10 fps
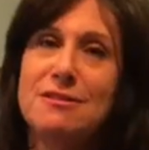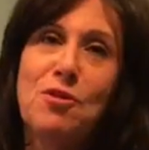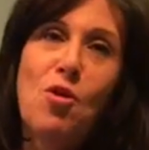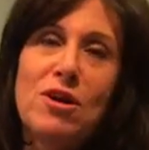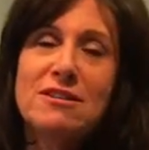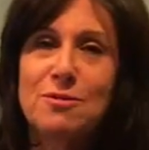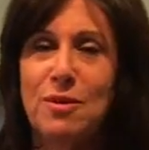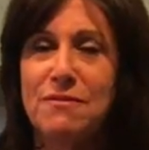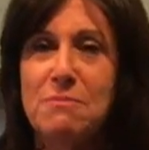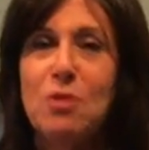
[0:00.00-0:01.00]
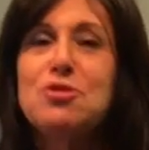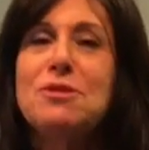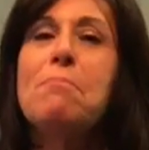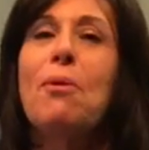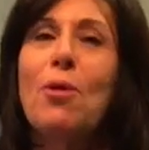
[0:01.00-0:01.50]
is, of course, one of the most
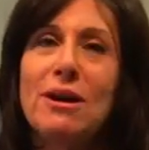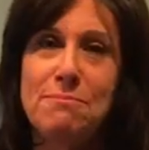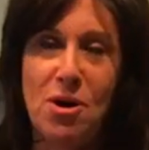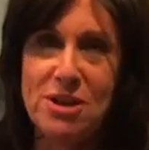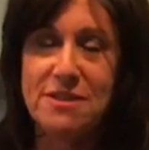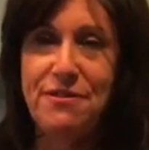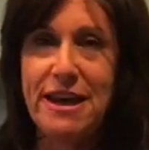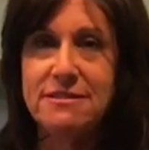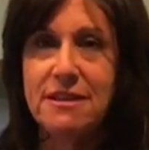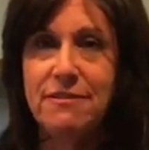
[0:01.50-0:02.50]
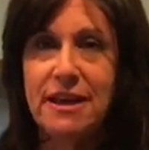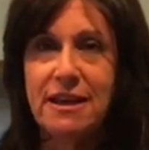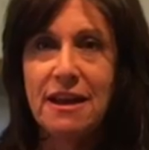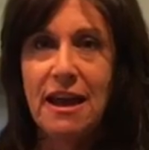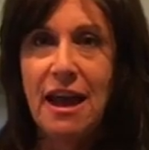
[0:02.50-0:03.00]
important parts of
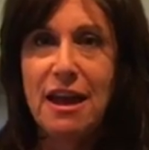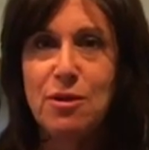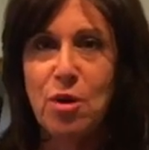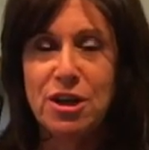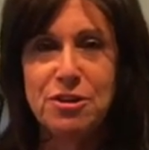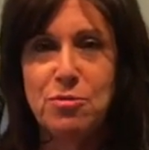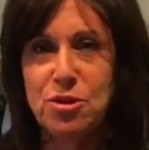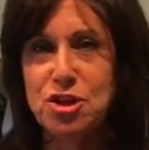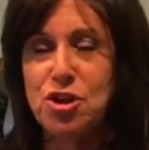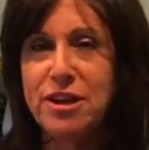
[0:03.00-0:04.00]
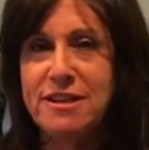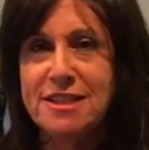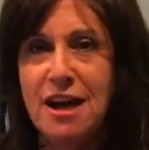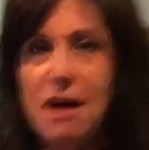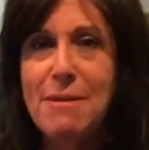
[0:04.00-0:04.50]
Thanksgiving, and you want your turkey
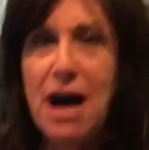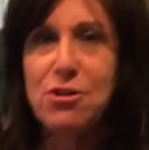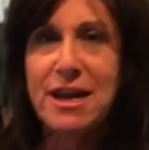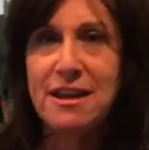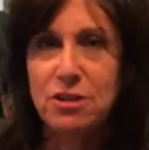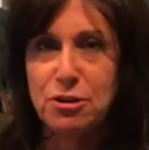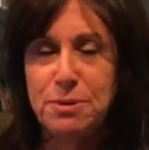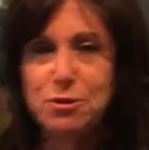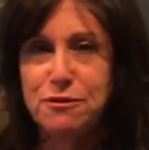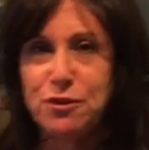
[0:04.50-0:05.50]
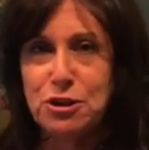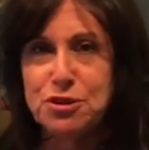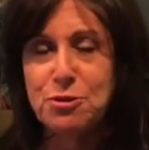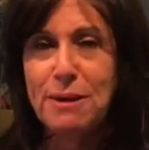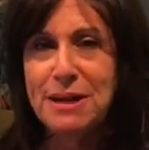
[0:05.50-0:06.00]
to come out and look beautiful,
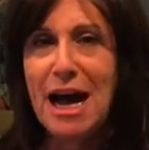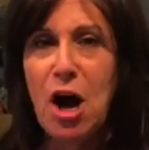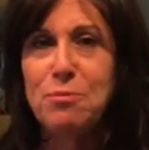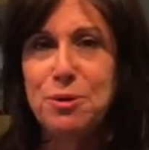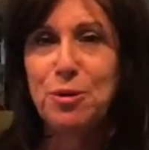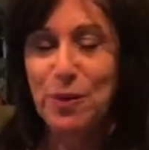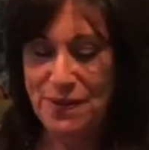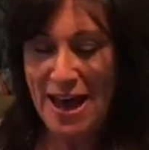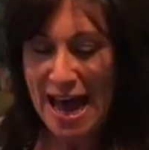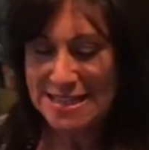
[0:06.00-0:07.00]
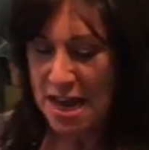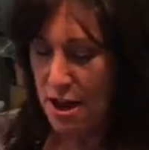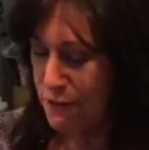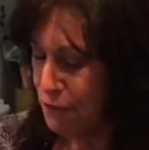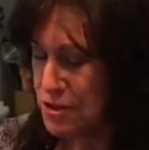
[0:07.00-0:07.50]
so I'm going to help you with that.
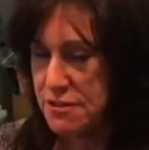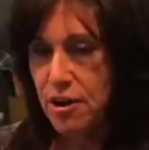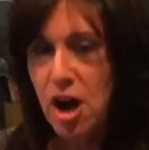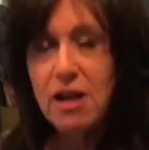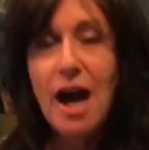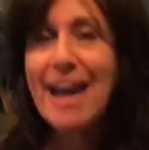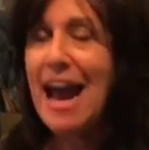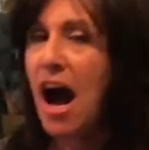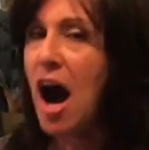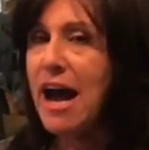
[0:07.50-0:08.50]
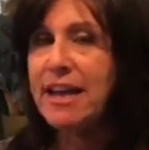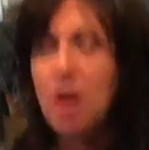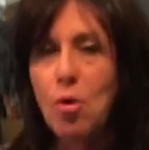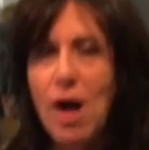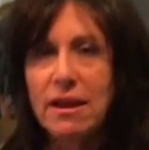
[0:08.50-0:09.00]
First of all, a high
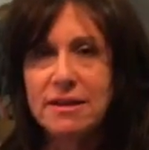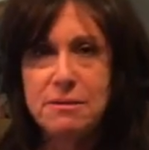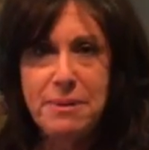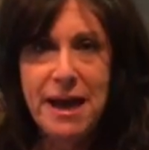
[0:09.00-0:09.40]
quality